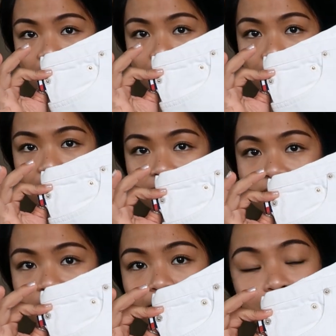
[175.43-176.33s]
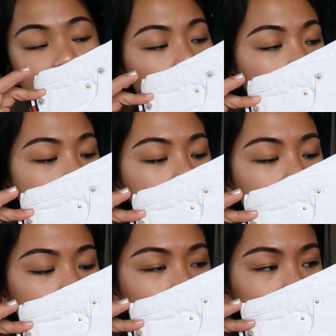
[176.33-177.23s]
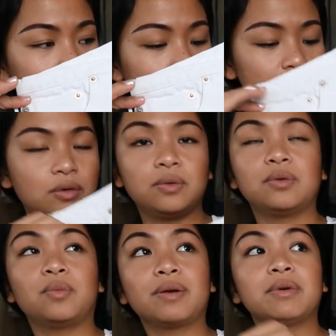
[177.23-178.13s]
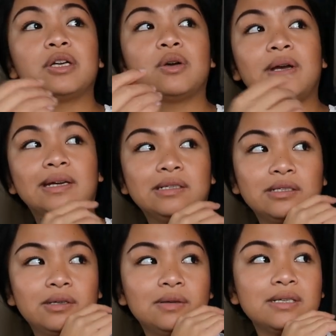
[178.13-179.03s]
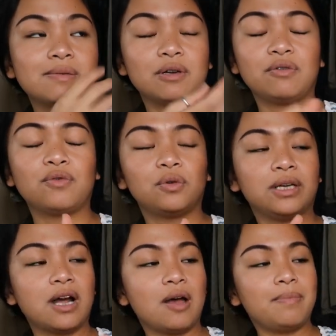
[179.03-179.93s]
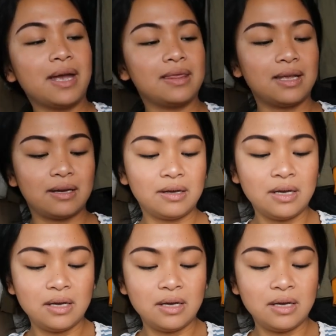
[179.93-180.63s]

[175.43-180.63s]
And it's a little bit long, but what I'm gonna go ahead and do is I'm gonna fold it up and then